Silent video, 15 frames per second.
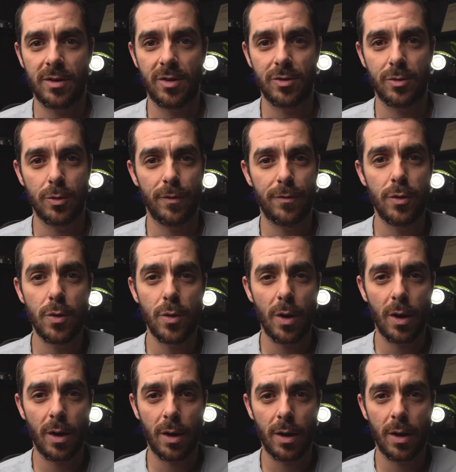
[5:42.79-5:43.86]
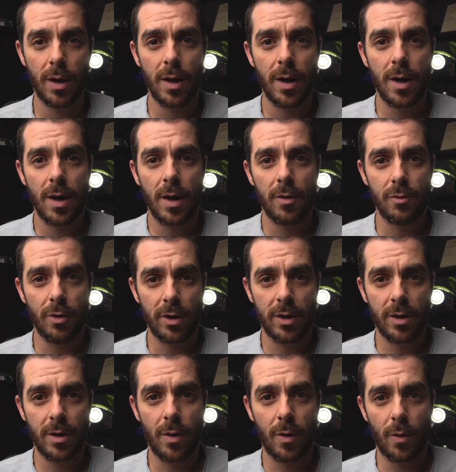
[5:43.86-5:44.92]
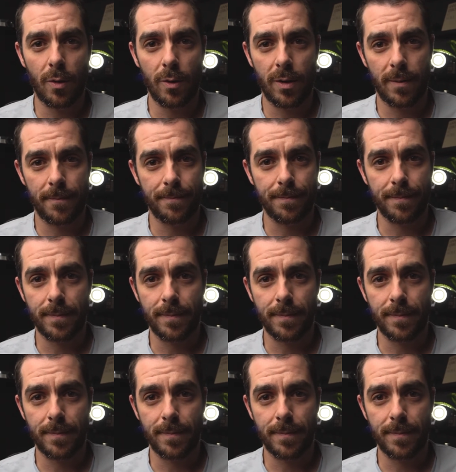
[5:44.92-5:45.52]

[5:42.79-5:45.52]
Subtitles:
So if you are running on